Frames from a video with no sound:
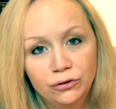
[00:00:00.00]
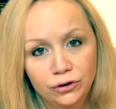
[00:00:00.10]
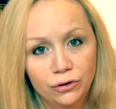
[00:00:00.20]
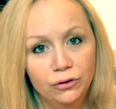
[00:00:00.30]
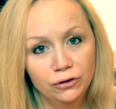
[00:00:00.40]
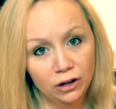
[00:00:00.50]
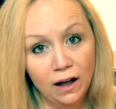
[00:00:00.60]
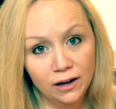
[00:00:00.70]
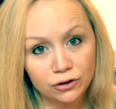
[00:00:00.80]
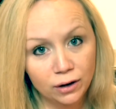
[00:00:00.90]
So there's a
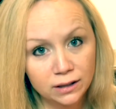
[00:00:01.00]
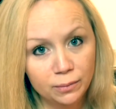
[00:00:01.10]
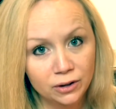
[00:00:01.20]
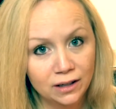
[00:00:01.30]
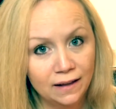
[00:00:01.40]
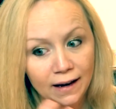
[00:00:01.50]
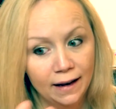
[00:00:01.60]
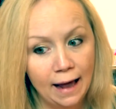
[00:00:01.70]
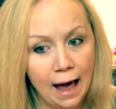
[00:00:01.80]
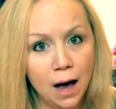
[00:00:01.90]
lot of trust building that
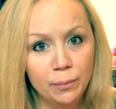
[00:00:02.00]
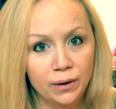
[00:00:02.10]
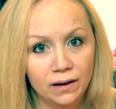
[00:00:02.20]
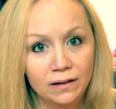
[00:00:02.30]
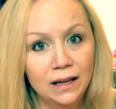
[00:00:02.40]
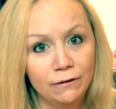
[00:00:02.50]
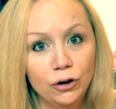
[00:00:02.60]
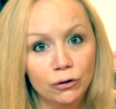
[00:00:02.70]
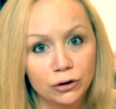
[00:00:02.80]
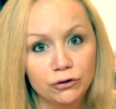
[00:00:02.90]
can happen if
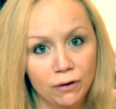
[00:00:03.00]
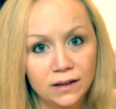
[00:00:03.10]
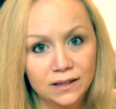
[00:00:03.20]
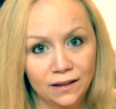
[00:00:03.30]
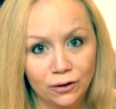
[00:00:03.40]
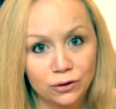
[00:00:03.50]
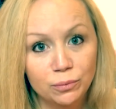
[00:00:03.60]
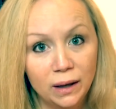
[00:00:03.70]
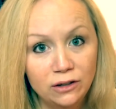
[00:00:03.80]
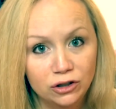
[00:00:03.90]
you're addressing those
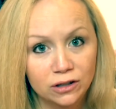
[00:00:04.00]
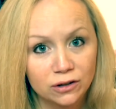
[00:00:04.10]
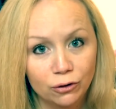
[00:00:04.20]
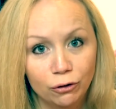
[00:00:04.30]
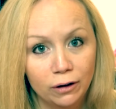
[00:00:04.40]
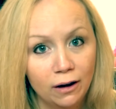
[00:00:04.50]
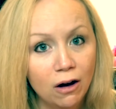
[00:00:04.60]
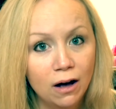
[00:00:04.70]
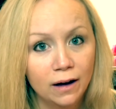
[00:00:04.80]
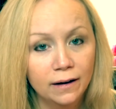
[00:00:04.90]
pinches early
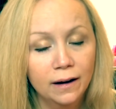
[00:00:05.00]
on.